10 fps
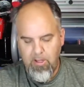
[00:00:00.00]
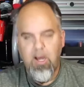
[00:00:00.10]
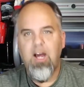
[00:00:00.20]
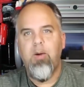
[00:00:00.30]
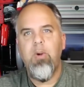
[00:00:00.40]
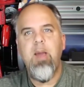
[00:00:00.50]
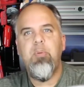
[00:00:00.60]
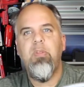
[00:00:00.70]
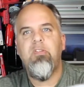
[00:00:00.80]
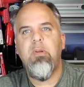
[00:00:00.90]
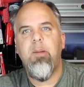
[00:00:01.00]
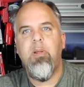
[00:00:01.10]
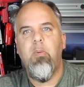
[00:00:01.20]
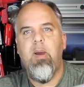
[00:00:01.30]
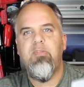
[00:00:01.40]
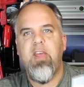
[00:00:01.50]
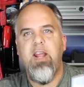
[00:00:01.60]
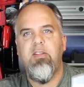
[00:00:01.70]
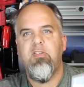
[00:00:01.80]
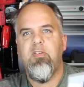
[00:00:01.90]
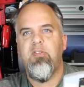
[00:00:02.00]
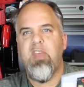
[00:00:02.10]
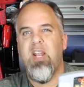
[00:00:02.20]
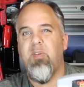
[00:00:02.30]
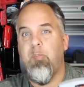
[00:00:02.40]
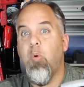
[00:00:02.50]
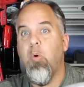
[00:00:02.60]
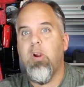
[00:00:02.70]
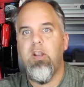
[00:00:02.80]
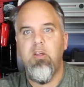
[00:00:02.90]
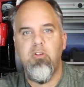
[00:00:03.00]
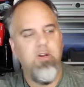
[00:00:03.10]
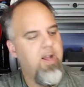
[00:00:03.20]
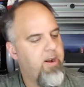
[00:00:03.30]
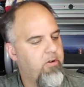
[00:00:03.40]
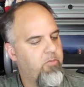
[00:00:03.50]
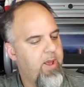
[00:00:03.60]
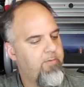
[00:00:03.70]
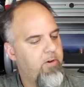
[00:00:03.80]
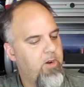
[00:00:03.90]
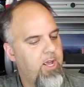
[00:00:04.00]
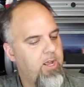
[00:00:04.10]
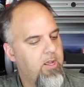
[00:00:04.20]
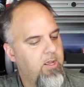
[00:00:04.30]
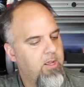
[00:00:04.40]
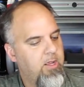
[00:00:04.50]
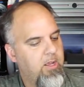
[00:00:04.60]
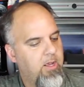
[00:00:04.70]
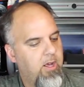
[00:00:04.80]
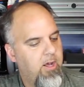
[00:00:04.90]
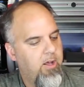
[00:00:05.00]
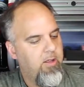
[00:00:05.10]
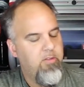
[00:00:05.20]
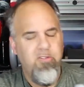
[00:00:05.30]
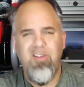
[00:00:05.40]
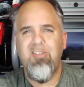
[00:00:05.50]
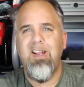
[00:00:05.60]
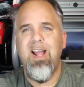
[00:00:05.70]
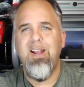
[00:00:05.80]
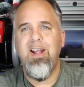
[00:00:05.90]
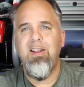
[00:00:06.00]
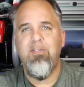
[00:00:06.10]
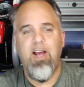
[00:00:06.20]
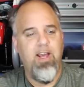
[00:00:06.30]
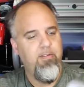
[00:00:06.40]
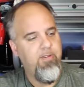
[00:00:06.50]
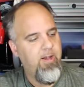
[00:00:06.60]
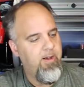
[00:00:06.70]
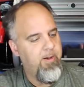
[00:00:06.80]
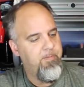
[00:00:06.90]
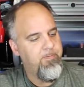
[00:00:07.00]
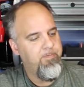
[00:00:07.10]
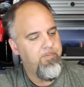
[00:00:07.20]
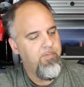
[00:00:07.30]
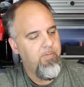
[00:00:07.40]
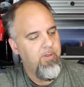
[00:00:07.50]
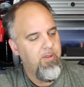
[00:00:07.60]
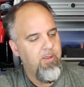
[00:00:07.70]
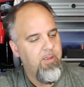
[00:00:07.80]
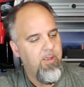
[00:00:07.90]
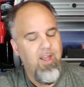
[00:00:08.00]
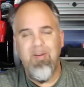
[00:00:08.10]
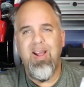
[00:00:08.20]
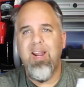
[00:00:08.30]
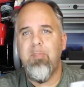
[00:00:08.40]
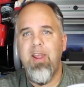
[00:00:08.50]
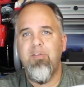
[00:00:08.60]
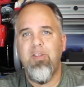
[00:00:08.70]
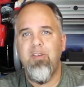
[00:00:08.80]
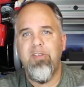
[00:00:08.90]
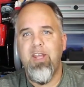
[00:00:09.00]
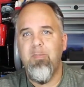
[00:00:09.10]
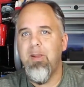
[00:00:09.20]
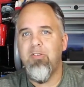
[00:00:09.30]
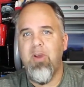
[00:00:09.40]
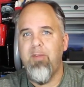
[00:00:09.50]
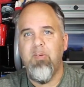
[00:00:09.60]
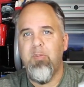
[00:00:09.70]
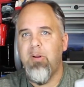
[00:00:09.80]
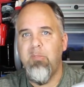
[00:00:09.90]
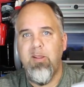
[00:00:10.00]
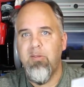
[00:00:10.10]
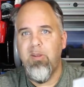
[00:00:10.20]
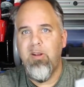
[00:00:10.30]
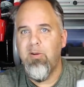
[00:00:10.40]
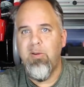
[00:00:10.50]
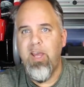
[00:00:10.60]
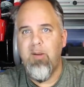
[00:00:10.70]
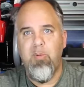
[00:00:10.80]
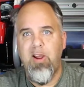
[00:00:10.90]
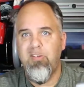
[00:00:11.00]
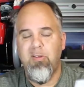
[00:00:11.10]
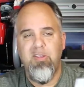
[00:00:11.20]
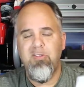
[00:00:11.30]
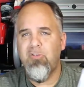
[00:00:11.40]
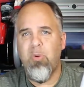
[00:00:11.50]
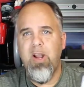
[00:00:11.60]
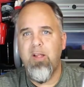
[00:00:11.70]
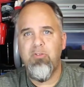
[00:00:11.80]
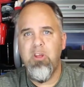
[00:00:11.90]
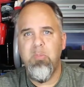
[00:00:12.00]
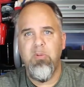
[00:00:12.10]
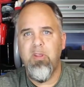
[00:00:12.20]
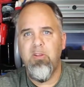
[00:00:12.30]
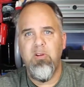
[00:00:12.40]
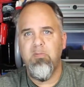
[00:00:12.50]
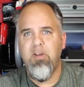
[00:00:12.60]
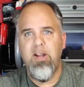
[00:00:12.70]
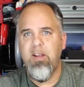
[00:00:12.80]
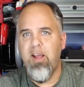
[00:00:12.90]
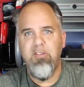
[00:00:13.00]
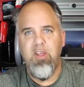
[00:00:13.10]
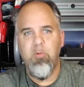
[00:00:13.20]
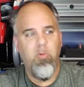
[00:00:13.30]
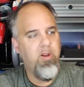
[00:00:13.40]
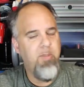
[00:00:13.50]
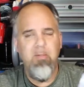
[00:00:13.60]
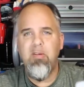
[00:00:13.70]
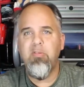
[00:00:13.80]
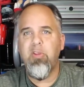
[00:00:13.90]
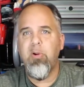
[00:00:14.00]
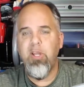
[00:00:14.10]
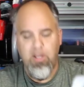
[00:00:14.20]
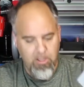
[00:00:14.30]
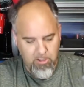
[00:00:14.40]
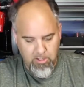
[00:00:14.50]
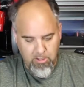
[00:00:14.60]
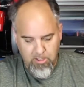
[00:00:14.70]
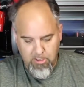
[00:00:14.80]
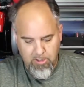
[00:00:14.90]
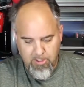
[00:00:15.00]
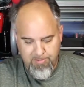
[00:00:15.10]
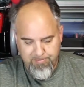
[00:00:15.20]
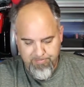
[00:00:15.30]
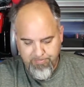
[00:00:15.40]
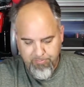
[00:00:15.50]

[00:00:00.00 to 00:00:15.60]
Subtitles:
We're not putting this one up on the website. This is kind of a poor condition, Conker's Bad Fur Day. $69.95. I got to pay for these to get them in, so I have to put them at, at a price. So this is $20 cheaper than you can find a nice label one, maybe even $30. Got